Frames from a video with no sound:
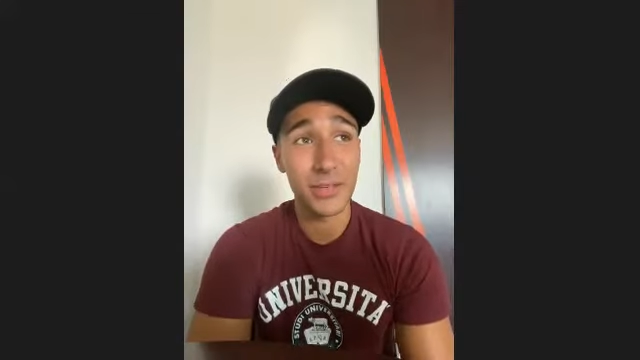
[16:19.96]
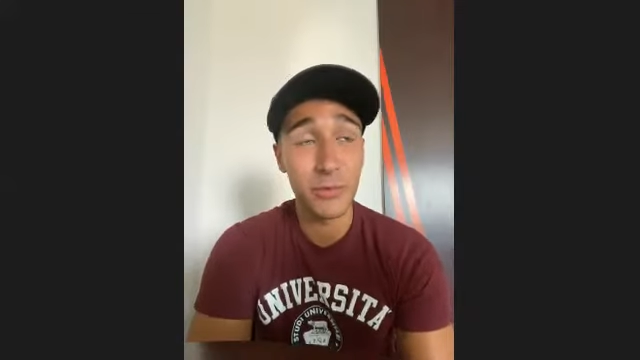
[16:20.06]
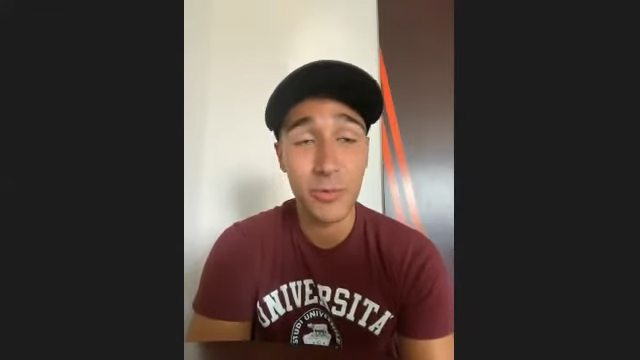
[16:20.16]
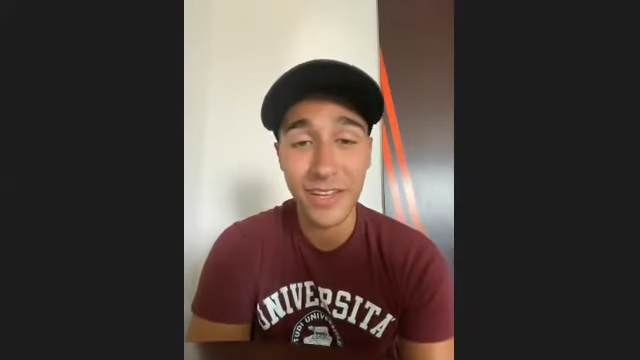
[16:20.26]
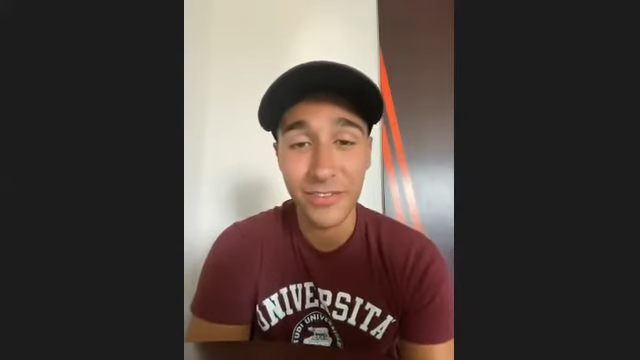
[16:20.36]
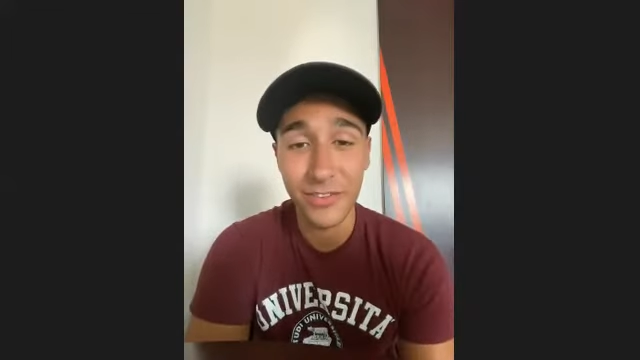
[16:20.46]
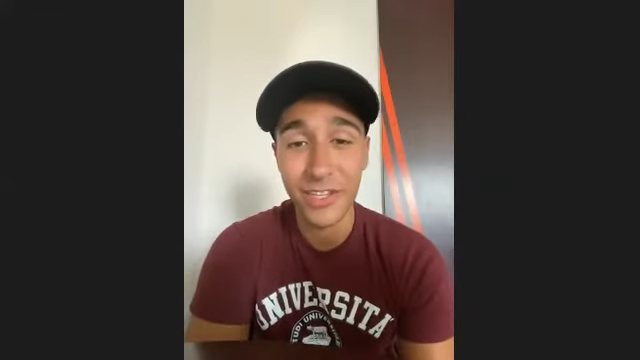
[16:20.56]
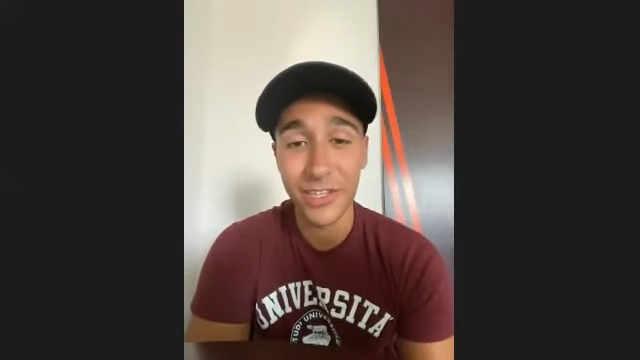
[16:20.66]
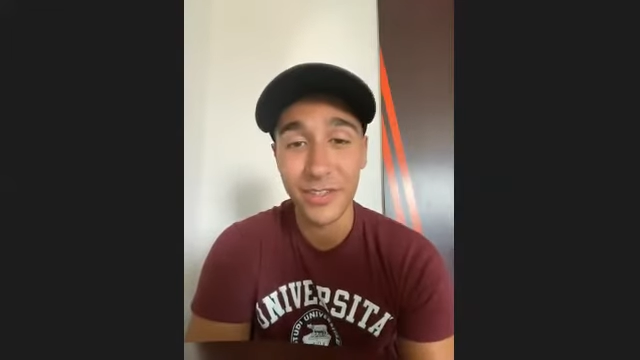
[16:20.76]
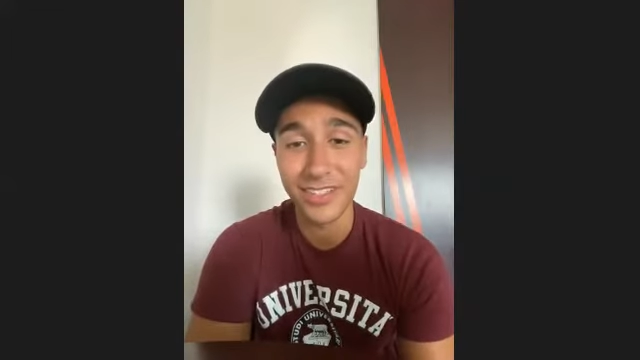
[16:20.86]
we'll make a
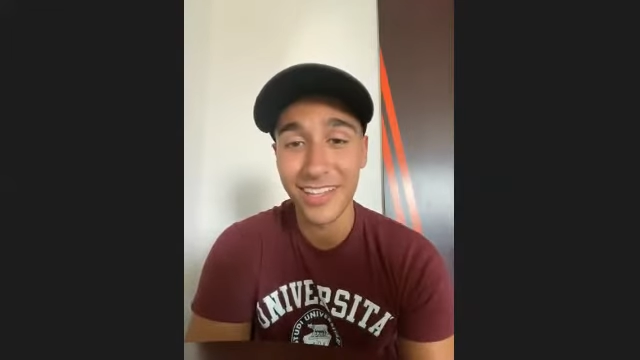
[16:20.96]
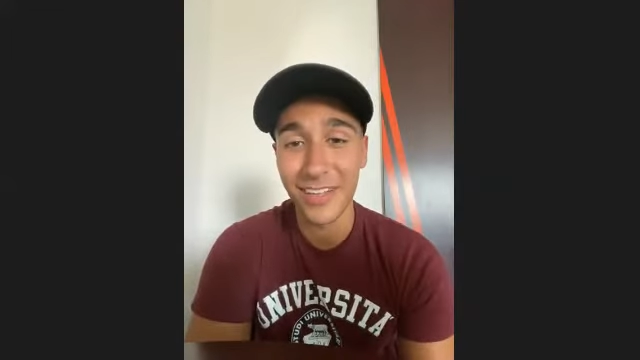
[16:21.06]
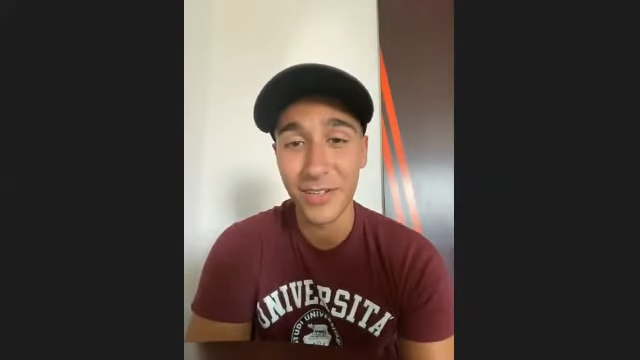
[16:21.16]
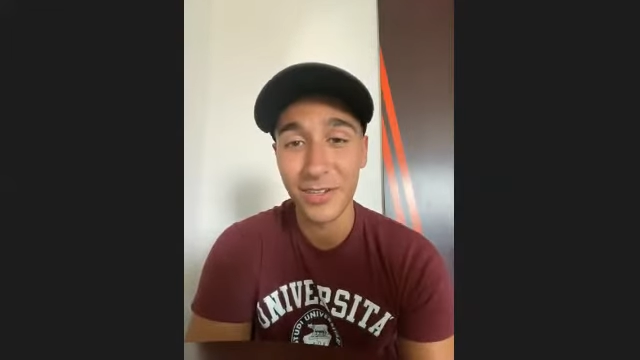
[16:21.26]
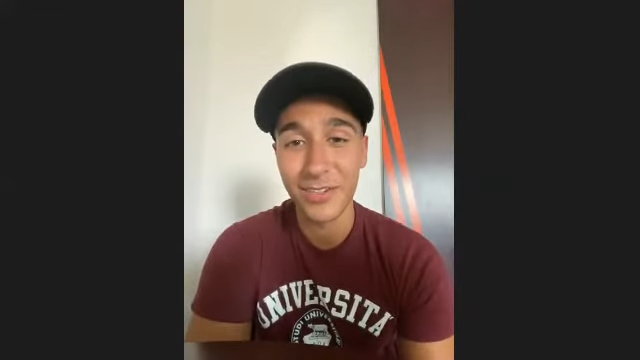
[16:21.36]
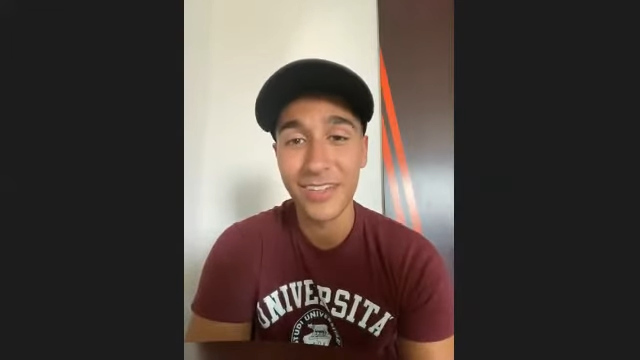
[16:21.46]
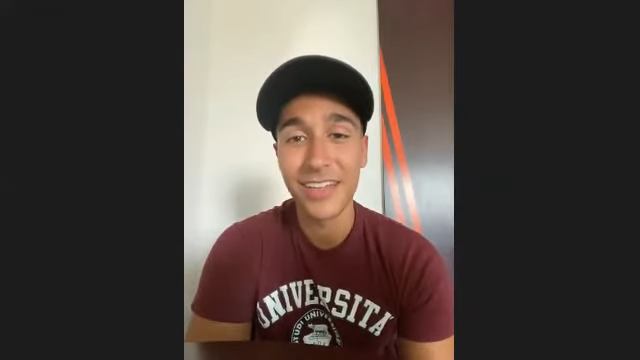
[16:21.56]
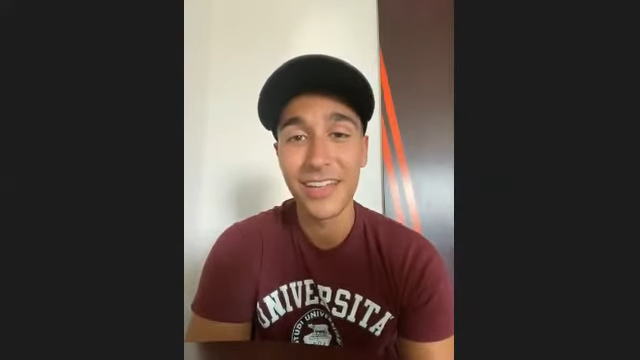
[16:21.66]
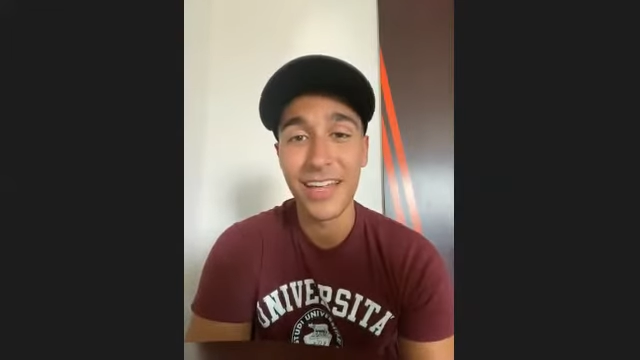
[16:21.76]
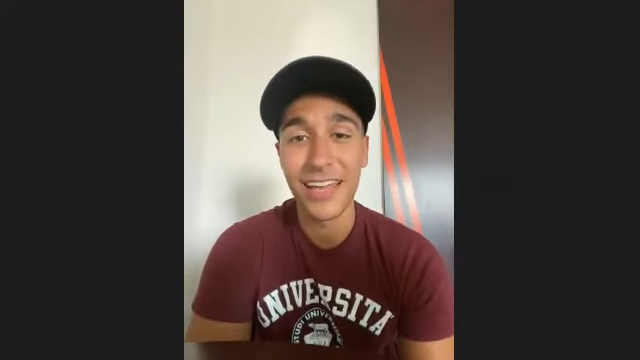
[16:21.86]
video together
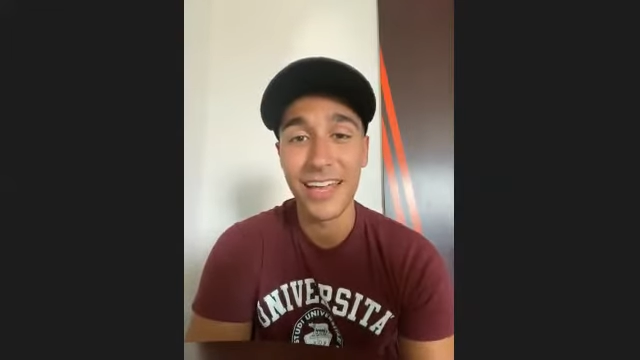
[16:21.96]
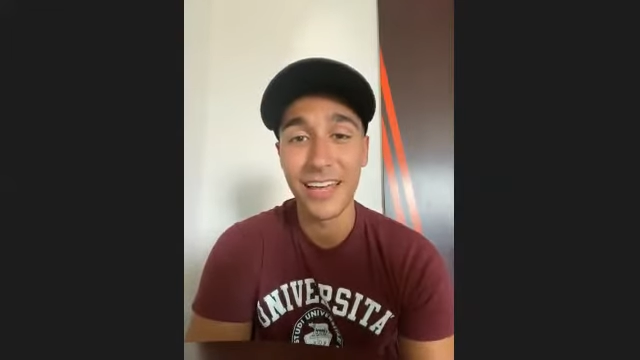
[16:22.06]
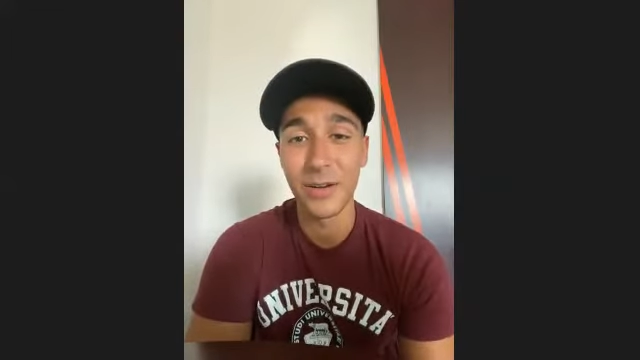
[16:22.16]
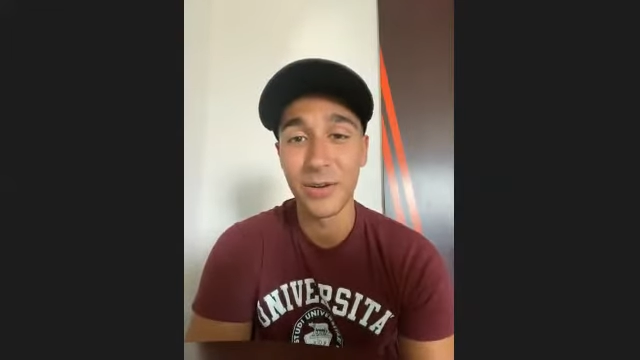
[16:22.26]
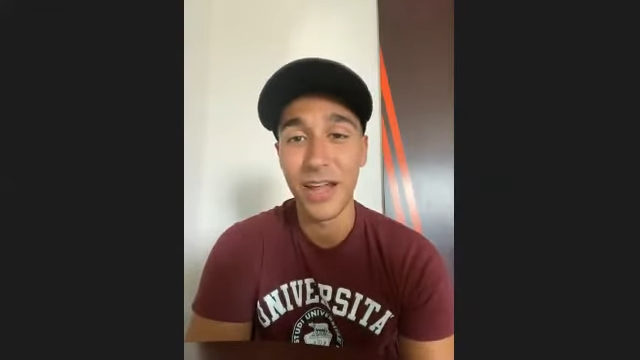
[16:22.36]
and sure.